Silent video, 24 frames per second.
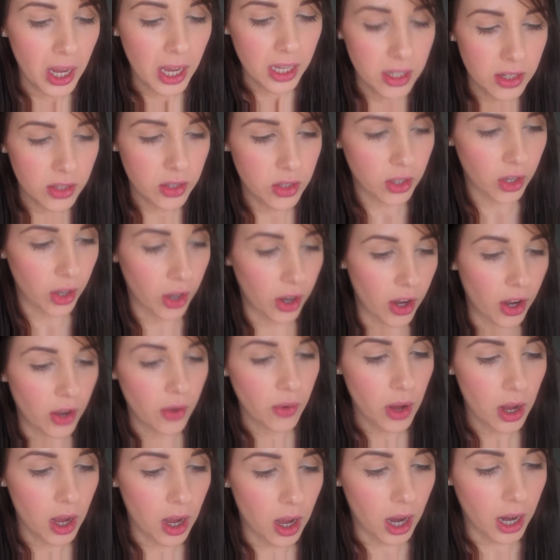So
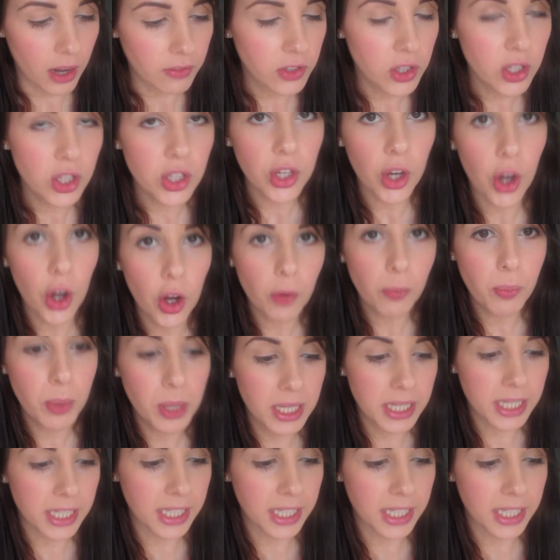I've just opened